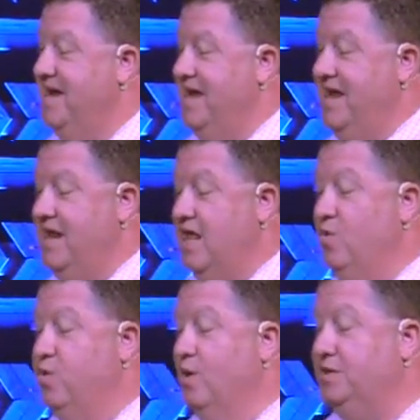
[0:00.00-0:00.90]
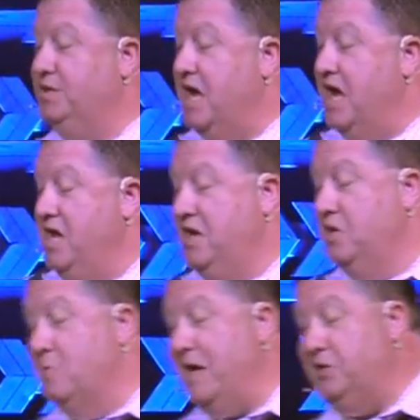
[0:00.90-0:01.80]
In other words, you need to
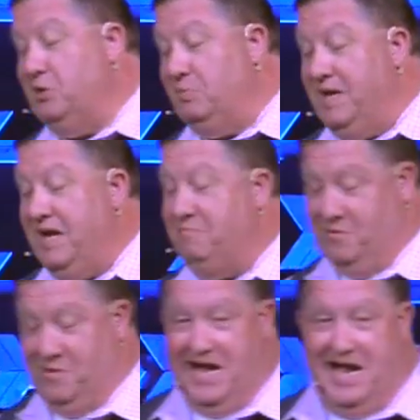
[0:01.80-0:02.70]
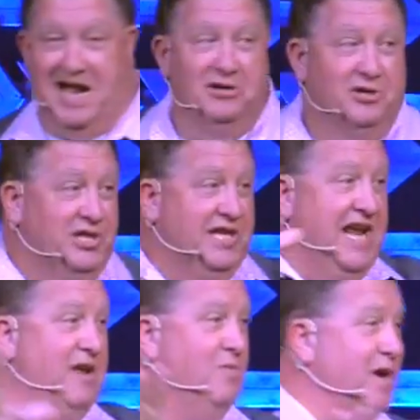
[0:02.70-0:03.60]
go back to your people. I
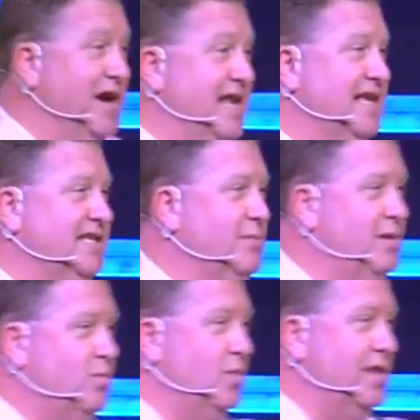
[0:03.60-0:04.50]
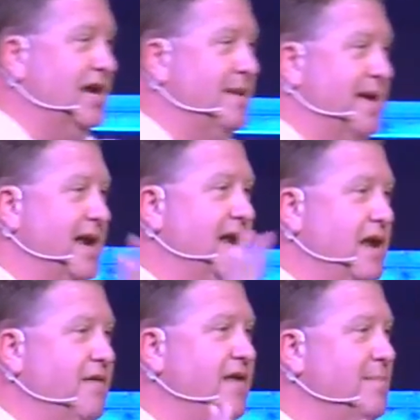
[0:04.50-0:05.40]
understand what it is. When we think about it,
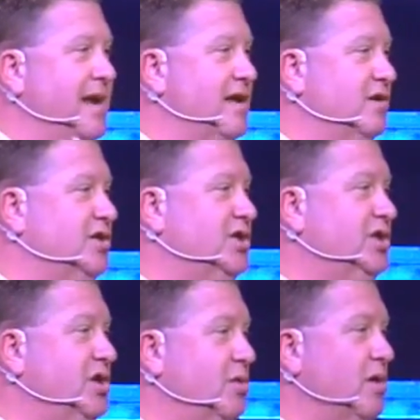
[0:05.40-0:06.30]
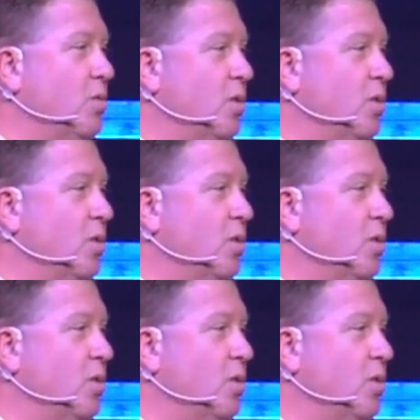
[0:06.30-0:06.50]
if anybody understood what it